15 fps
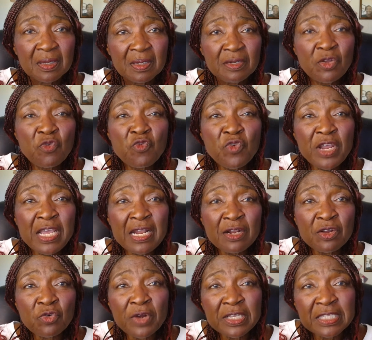The real
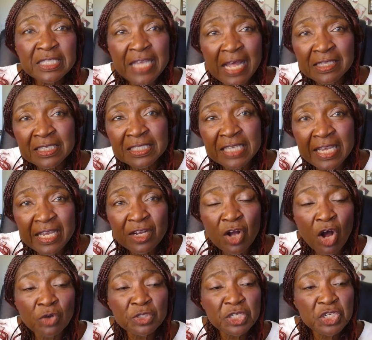Christian seek
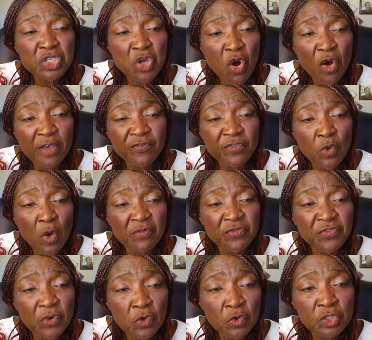out to know if you have
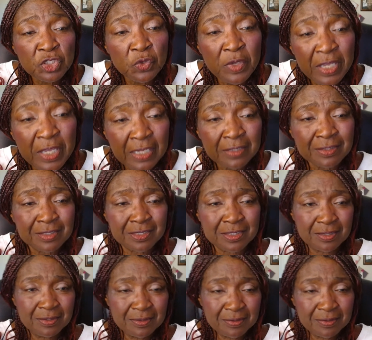food to eat.